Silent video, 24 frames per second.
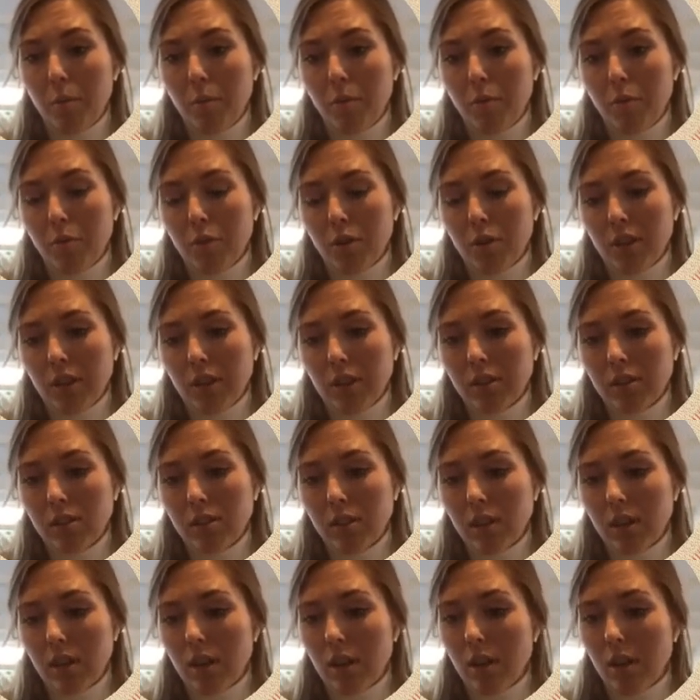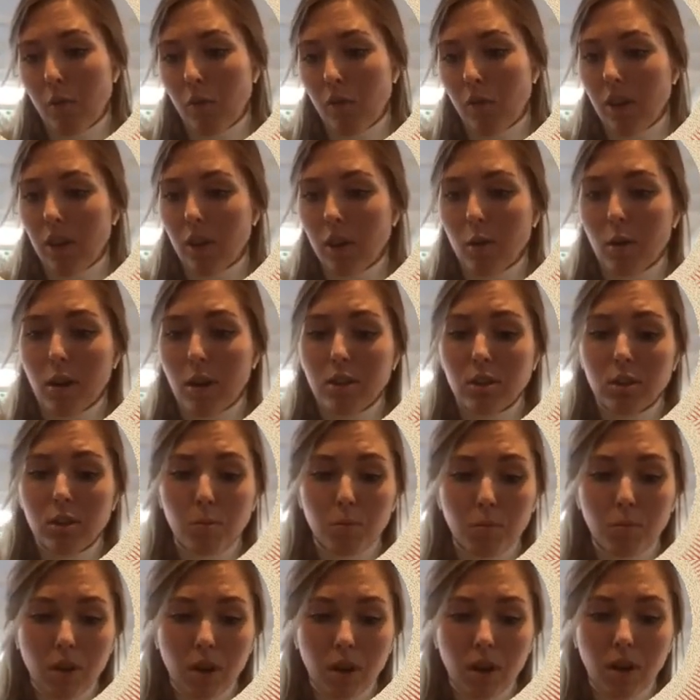for this, thinking about you
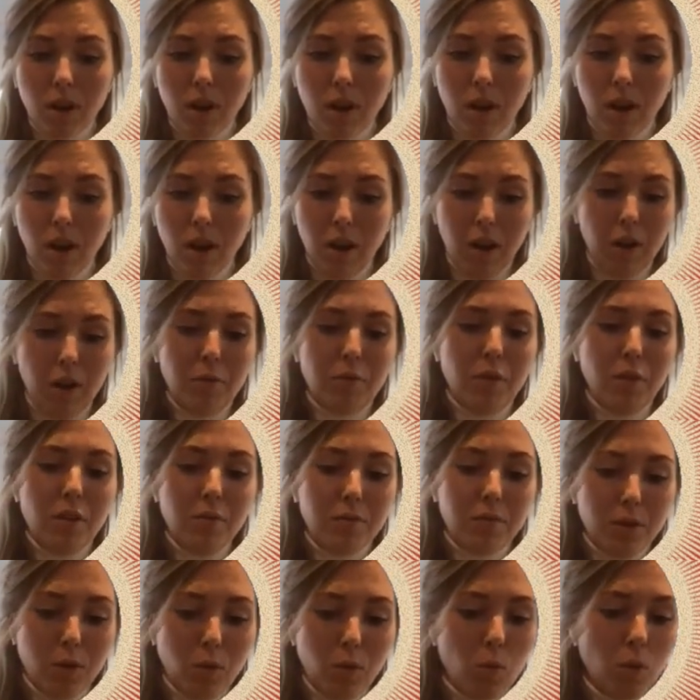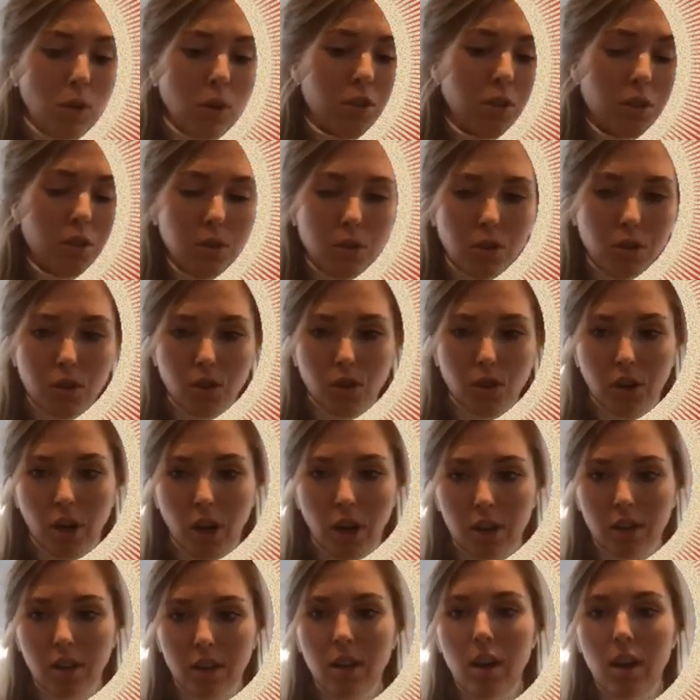if you want to do it or not.